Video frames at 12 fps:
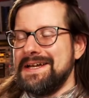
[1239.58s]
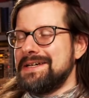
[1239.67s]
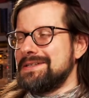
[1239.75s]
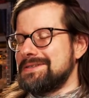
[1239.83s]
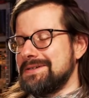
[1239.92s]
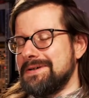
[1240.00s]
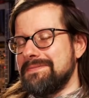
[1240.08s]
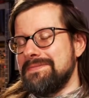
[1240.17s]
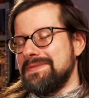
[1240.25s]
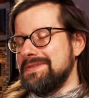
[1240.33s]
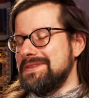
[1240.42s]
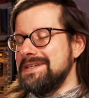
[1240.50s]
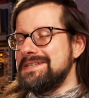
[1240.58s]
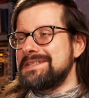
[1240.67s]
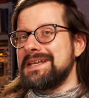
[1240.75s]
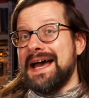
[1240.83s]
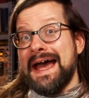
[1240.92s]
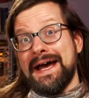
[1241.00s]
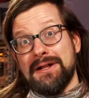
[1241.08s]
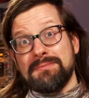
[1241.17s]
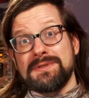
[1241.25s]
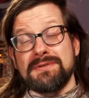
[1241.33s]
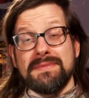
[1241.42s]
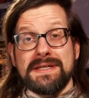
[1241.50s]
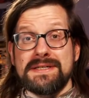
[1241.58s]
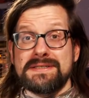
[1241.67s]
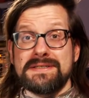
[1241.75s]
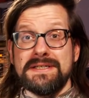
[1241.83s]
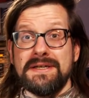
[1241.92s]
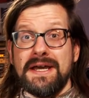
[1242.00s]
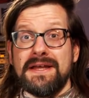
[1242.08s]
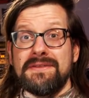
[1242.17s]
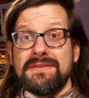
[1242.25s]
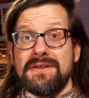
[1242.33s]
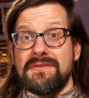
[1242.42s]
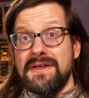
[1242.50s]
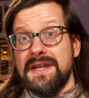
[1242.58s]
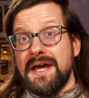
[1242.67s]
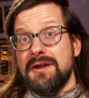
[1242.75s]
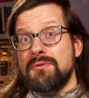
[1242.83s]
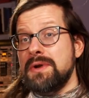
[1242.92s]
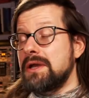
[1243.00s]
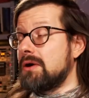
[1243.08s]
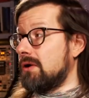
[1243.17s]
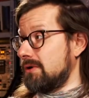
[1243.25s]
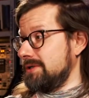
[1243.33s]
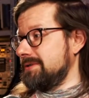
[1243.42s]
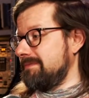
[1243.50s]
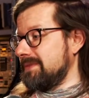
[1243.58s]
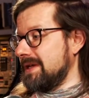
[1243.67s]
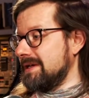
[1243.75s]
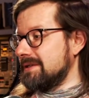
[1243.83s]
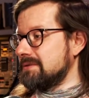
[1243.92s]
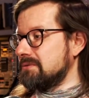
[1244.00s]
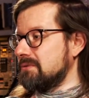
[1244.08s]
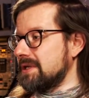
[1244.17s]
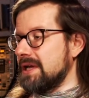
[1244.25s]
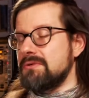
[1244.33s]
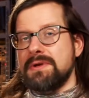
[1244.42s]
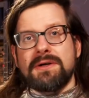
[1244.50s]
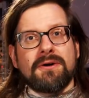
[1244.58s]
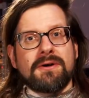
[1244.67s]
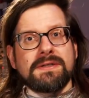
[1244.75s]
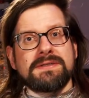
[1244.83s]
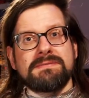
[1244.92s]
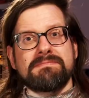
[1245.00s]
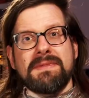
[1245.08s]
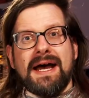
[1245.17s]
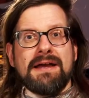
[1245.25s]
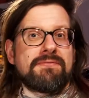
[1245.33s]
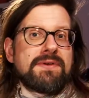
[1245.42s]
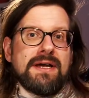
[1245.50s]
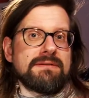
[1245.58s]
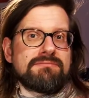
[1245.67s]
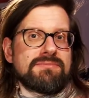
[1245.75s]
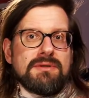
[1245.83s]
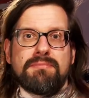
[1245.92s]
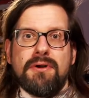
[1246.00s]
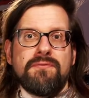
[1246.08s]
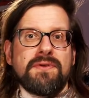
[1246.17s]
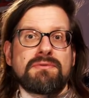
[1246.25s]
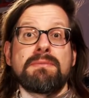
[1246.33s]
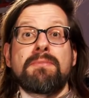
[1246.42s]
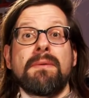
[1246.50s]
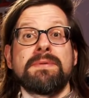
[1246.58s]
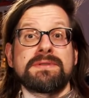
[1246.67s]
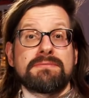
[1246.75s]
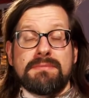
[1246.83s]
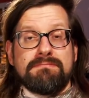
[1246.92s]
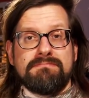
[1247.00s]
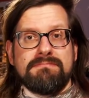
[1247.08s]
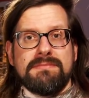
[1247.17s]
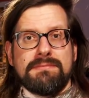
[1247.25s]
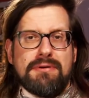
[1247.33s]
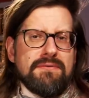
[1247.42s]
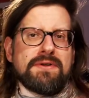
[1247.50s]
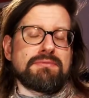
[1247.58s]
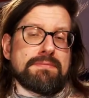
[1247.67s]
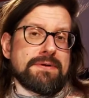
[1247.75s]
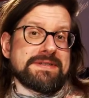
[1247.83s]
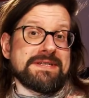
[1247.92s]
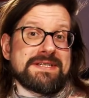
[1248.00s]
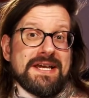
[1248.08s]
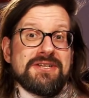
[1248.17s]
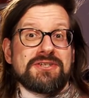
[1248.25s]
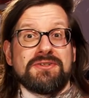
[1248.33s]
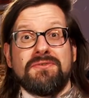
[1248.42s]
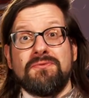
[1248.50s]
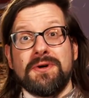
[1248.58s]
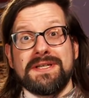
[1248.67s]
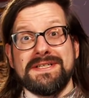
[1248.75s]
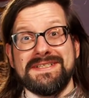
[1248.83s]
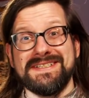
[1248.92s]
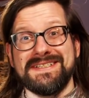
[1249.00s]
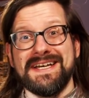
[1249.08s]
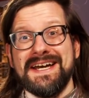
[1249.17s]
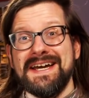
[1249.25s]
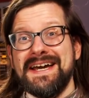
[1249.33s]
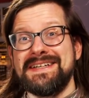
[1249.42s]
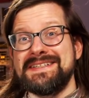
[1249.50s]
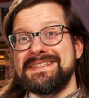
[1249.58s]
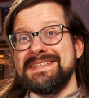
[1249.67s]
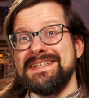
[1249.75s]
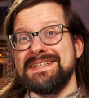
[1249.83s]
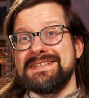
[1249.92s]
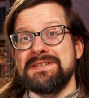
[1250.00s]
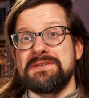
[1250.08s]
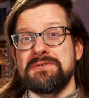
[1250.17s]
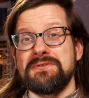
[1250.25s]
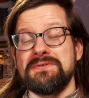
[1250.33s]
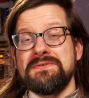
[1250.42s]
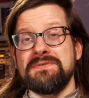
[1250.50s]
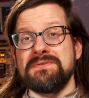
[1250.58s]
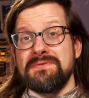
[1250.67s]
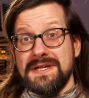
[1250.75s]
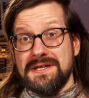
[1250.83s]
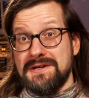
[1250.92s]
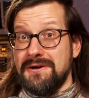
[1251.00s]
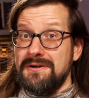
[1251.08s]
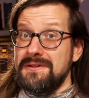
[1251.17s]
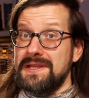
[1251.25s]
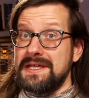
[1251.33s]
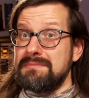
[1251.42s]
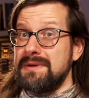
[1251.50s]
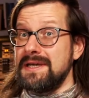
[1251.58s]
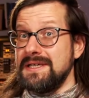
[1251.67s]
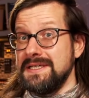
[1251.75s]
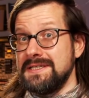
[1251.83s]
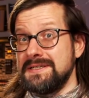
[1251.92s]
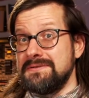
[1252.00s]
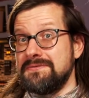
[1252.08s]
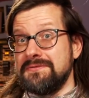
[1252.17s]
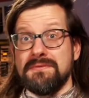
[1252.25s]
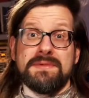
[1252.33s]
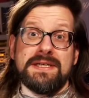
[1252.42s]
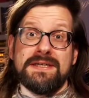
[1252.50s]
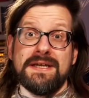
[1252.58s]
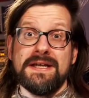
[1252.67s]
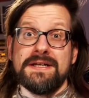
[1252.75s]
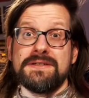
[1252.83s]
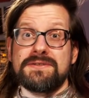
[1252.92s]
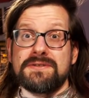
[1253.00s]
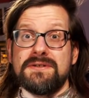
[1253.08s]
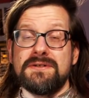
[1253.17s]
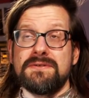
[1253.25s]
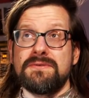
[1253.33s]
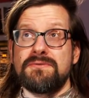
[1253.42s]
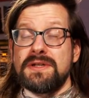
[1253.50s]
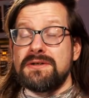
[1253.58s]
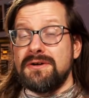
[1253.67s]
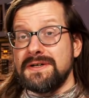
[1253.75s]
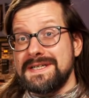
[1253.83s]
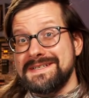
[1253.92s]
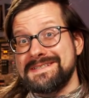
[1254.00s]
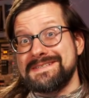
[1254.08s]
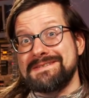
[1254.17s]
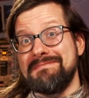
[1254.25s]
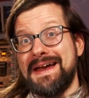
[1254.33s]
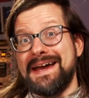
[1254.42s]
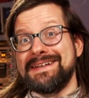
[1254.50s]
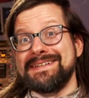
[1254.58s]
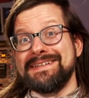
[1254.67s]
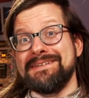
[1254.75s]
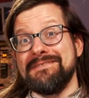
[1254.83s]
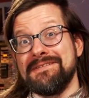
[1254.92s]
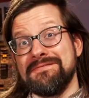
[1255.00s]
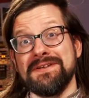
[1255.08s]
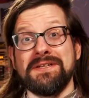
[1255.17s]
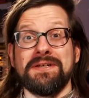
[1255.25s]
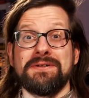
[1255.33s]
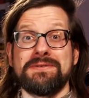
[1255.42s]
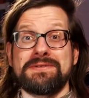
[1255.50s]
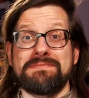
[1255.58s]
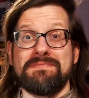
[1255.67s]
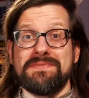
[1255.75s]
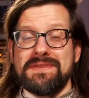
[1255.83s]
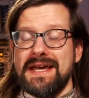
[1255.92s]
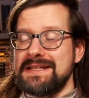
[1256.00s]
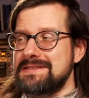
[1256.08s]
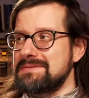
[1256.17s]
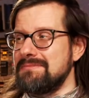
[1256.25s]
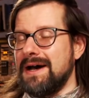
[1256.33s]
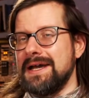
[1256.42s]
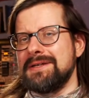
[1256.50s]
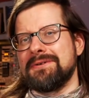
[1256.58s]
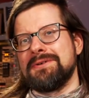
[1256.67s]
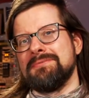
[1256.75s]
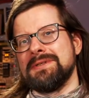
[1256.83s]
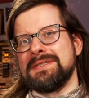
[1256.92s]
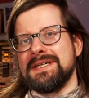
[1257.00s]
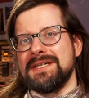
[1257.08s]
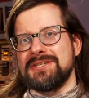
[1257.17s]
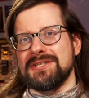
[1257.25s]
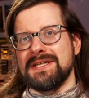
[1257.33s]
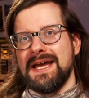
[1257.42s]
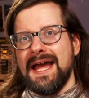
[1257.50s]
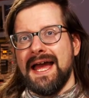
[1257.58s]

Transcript: So these help tremendously, and then I record. And when I record, I've got a perfect representation of what I did, and it's easy to recall that by ear for me. So recordings and the videos. That's my documentation.